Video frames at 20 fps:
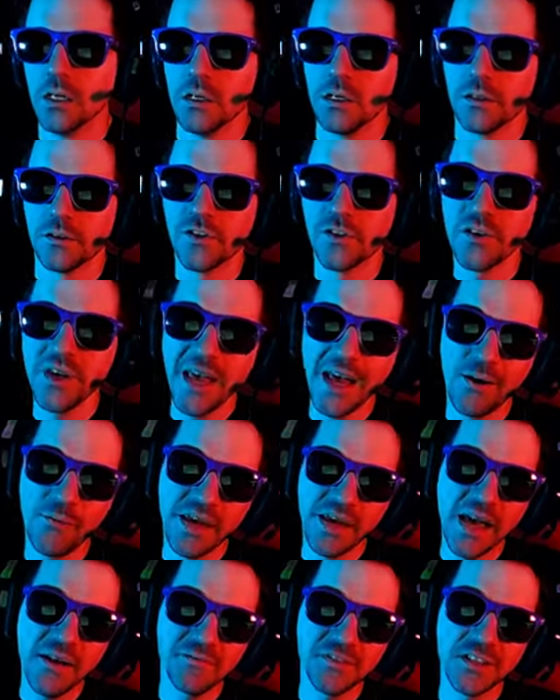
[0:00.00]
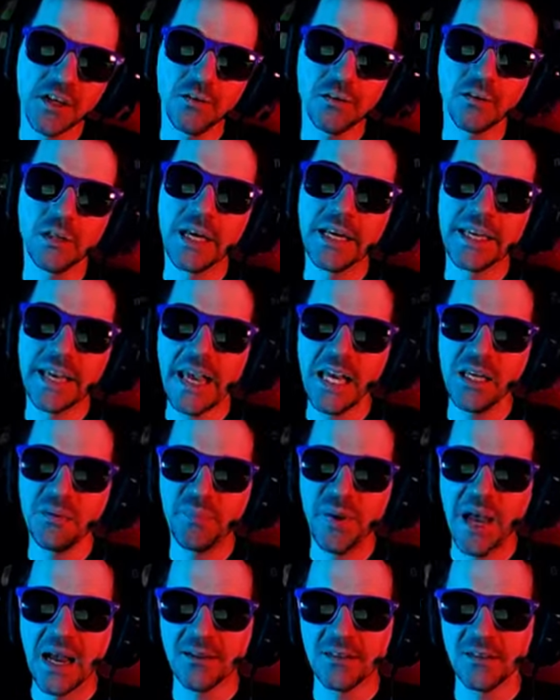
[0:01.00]
So yeah, we have to go to like eight
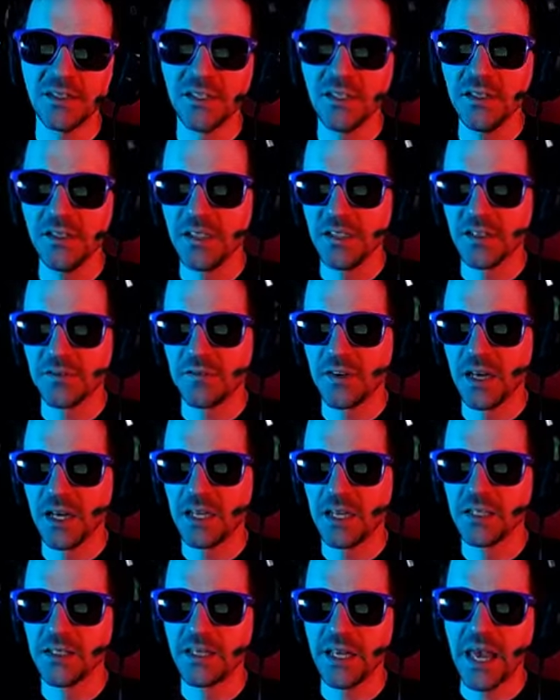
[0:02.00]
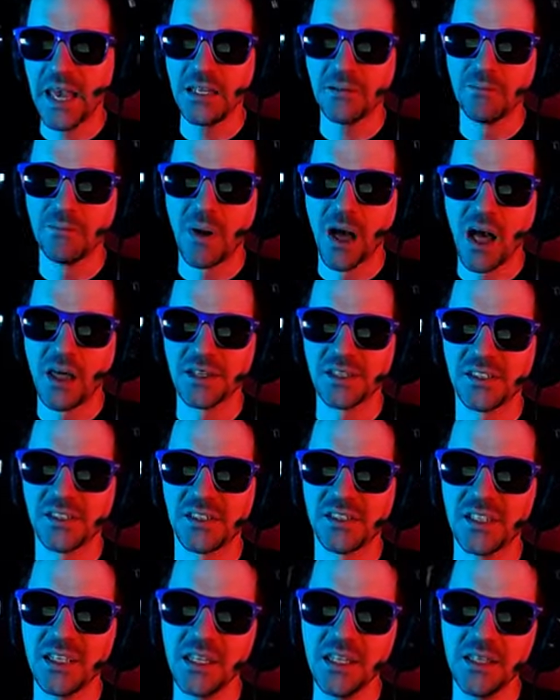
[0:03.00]
palaces to find eight mana
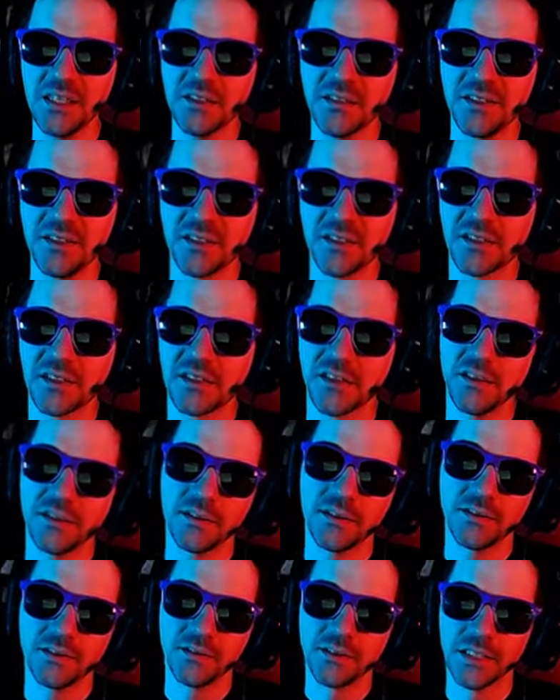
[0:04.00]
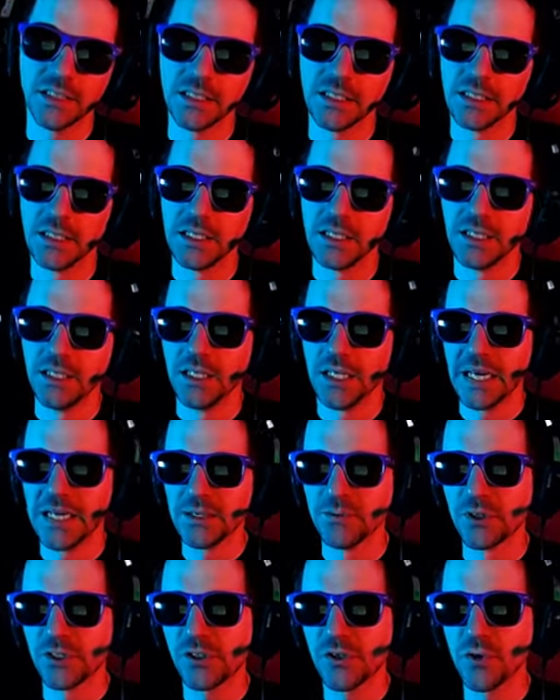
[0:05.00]
seeds. And
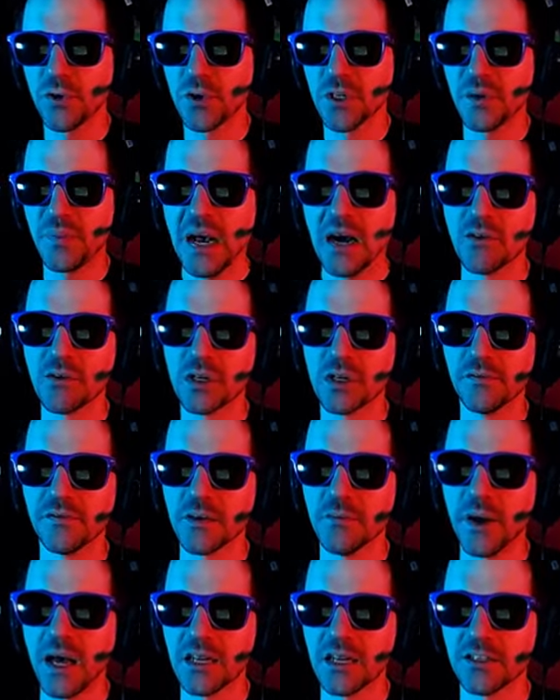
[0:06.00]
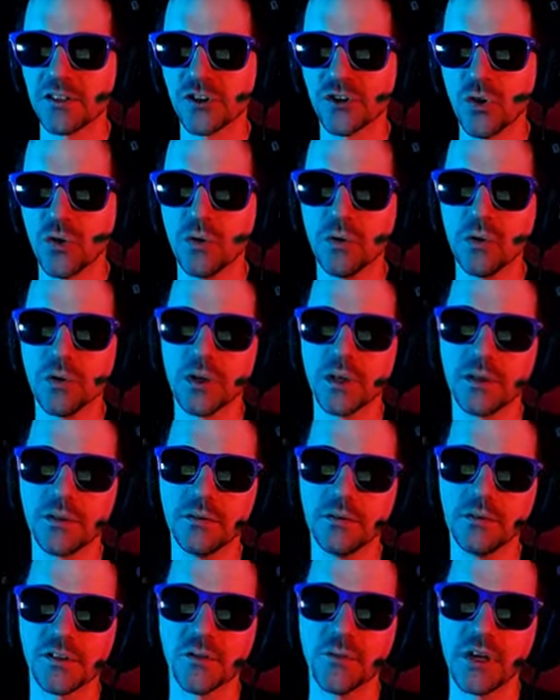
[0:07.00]
restore the power of the Mana Sword
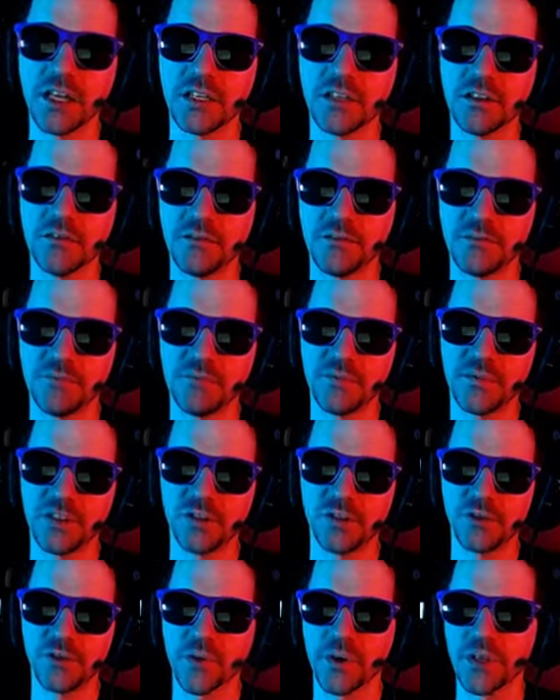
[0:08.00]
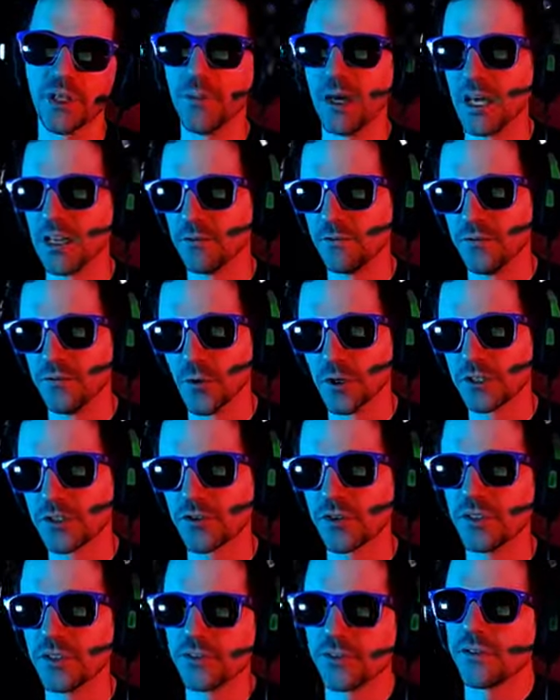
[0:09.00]
so we can de destroy the Mana
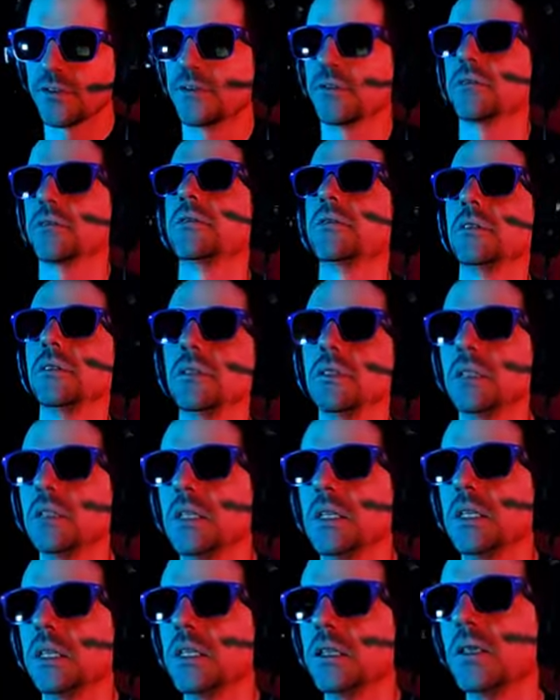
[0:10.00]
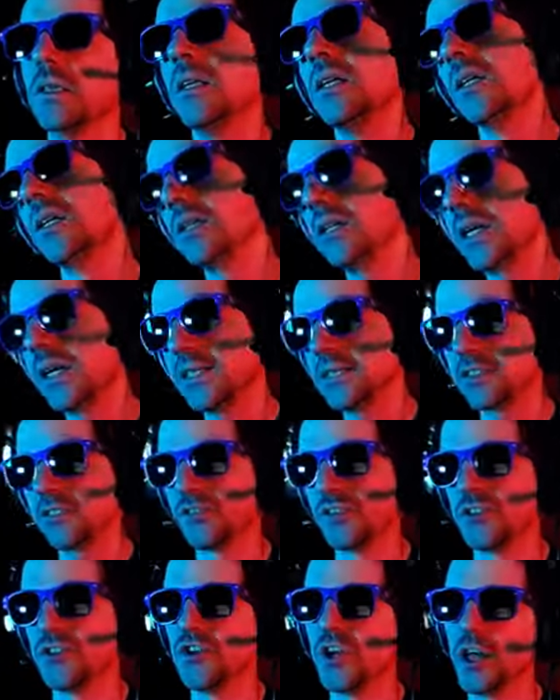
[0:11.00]
Fortress. That's the
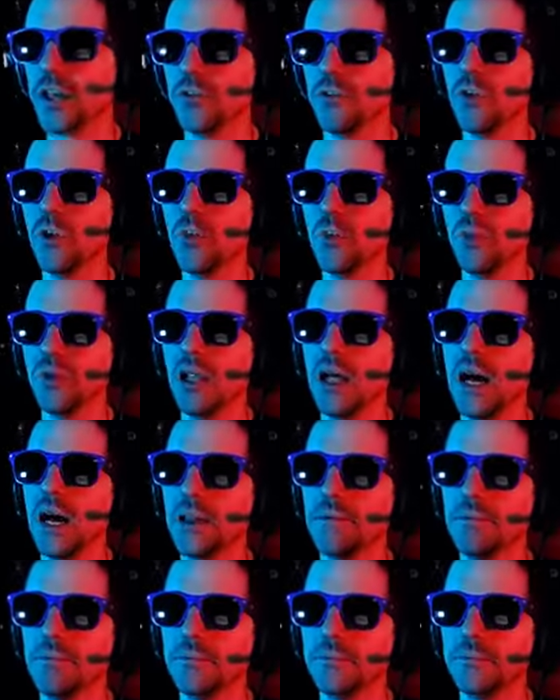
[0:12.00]
general plot.